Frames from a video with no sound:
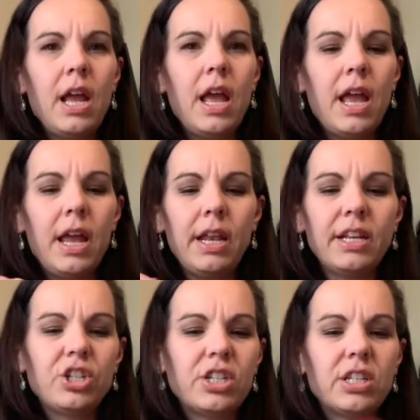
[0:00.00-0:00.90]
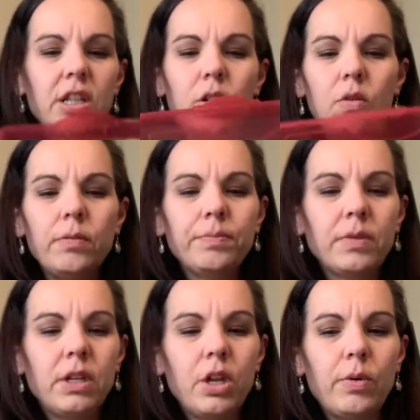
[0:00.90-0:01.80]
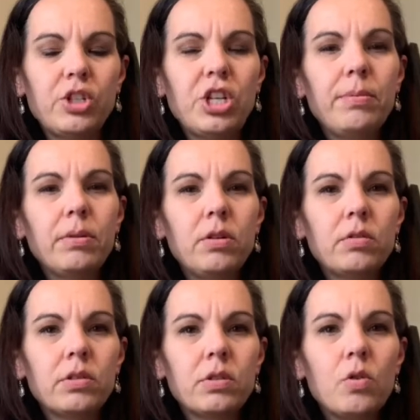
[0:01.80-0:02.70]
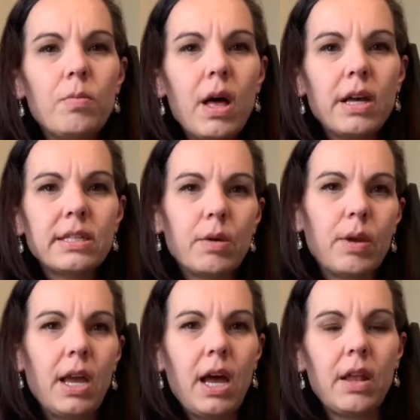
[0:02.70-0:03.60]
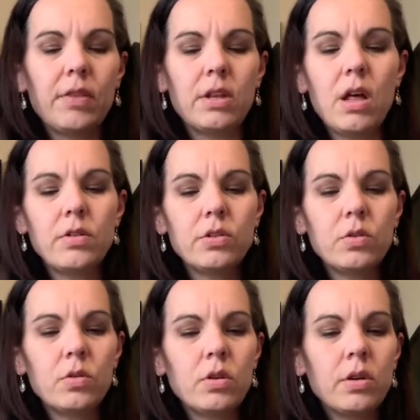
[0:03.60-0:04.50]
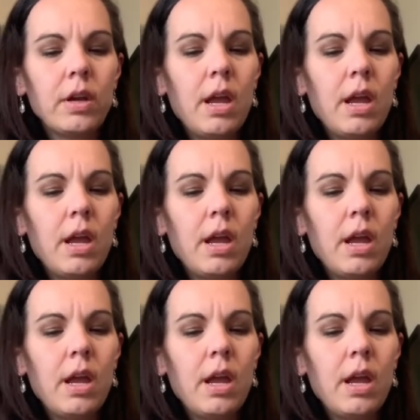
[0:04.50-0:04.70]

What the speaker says: And it's just a little, you know, a cheap little school box that we got at the dollar store.